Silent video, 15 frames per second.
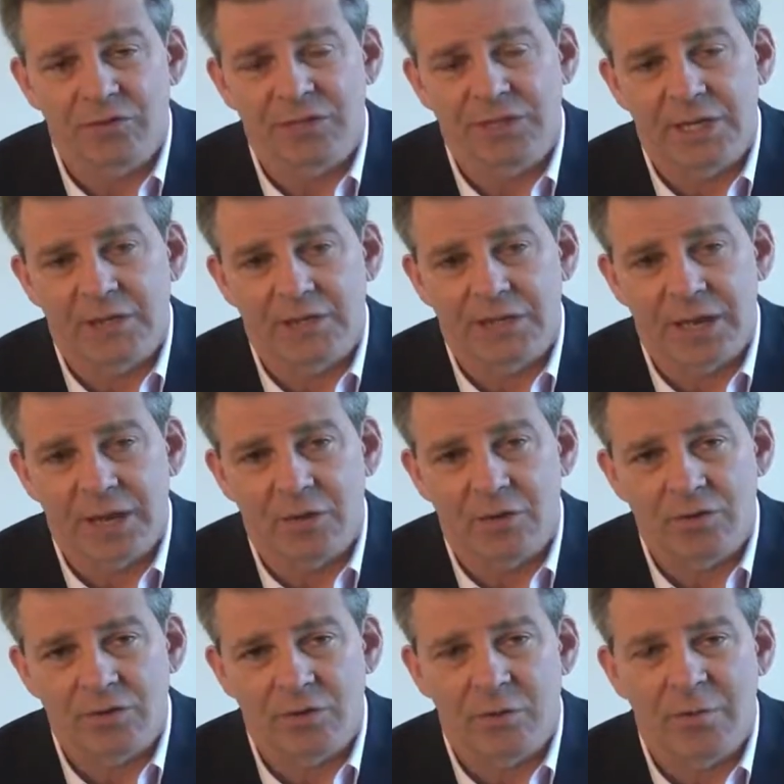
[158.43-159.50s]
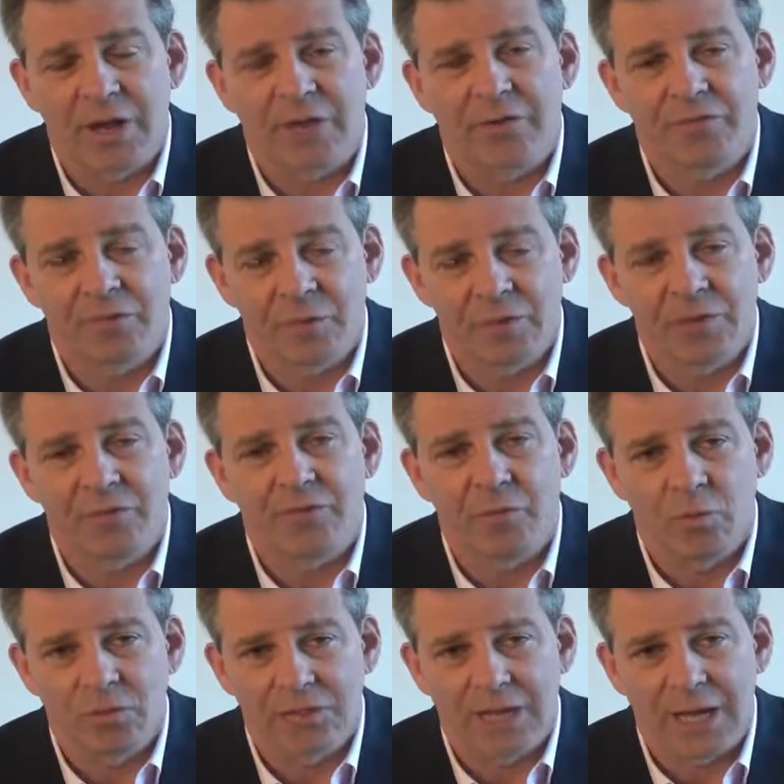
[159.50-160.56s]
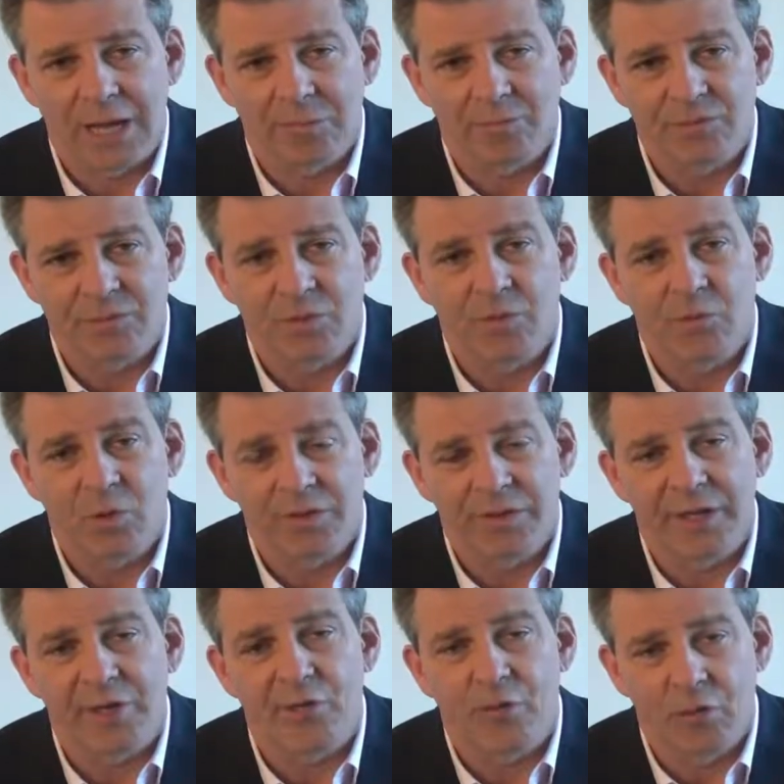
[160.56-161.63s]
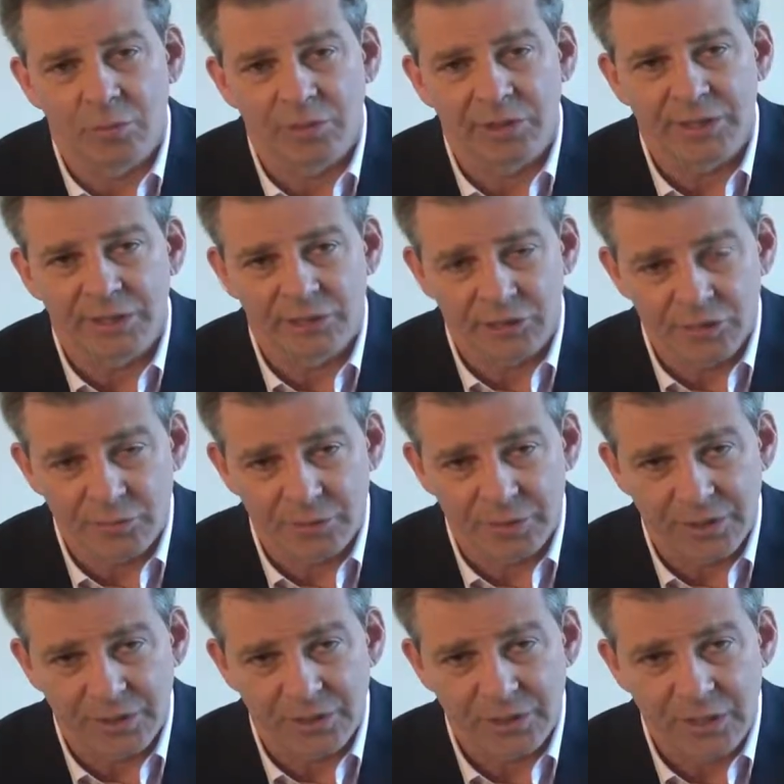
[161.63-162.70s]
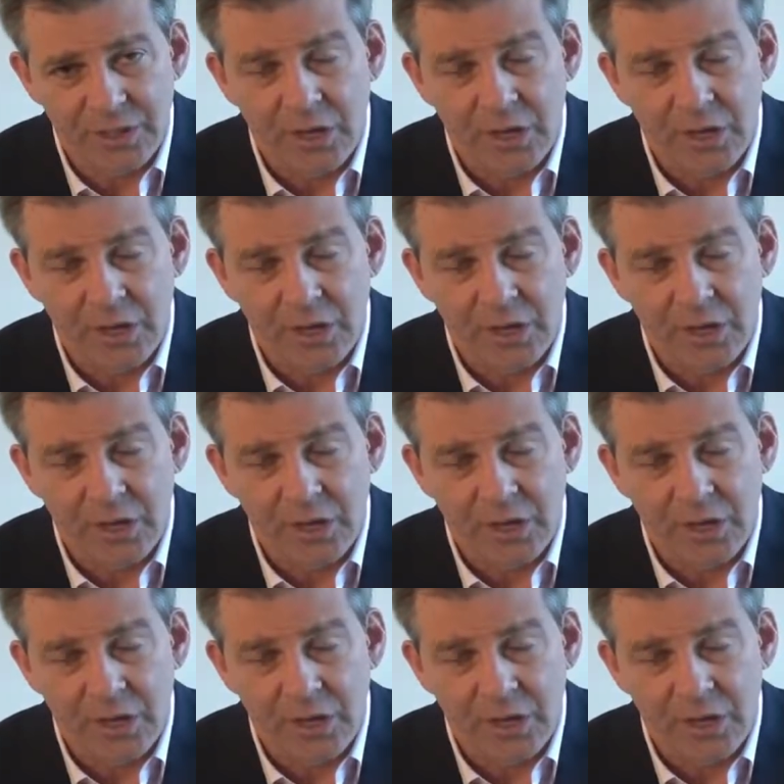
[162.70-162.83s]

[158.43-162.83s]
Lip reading: cell towers are about 3 or 4 times what they normally should be.